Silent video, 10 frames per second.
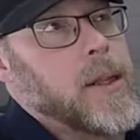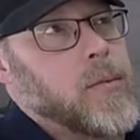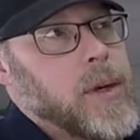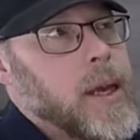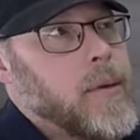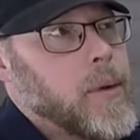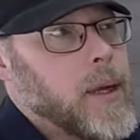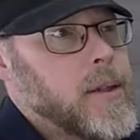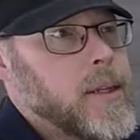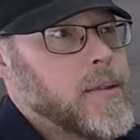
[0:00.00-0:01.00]
The rea
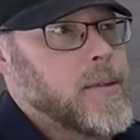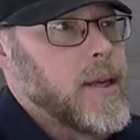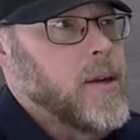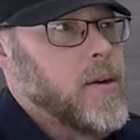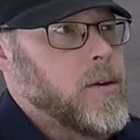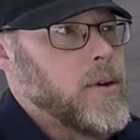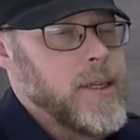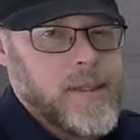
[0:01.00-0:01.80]
reality is, is that concrete